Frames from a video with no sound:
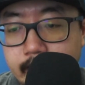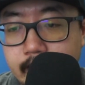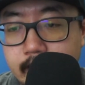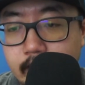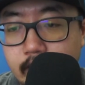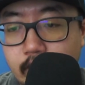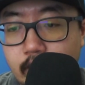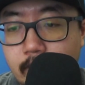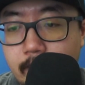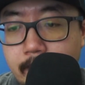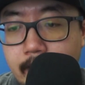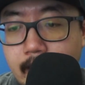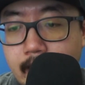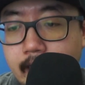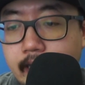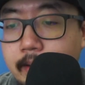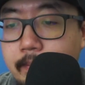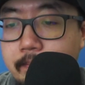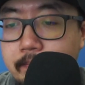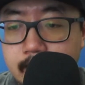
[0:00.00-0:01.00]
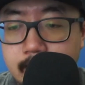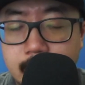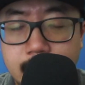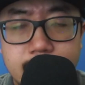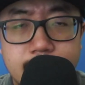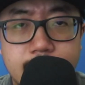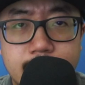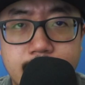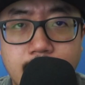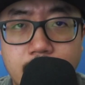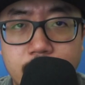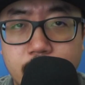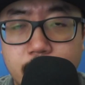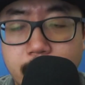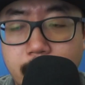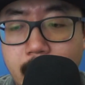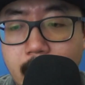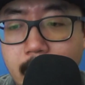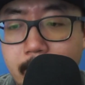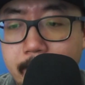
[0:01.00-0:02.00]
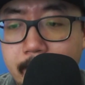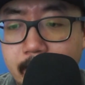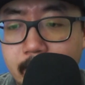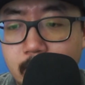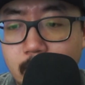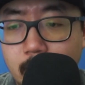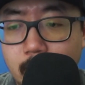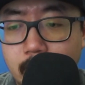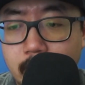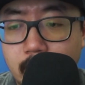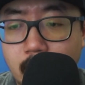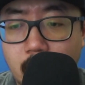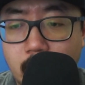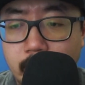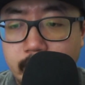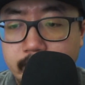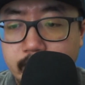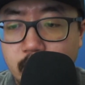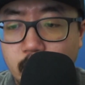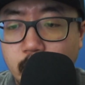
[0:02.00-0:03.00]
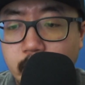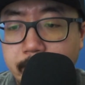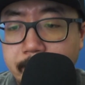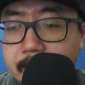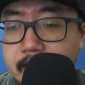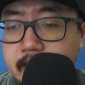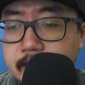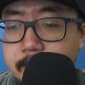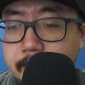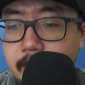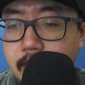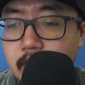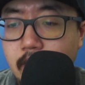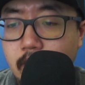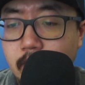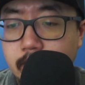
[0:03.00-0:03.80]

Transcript: So going back, this is how you buy Bitcoin on Coinbase Pro.